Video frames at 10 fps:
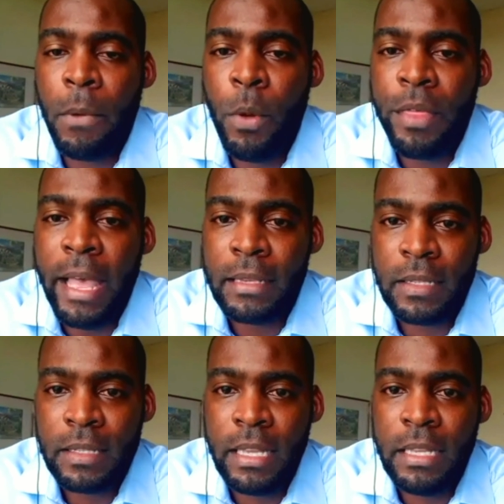But with
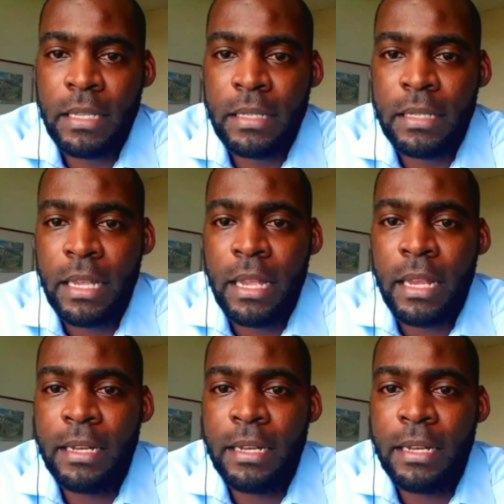exercise,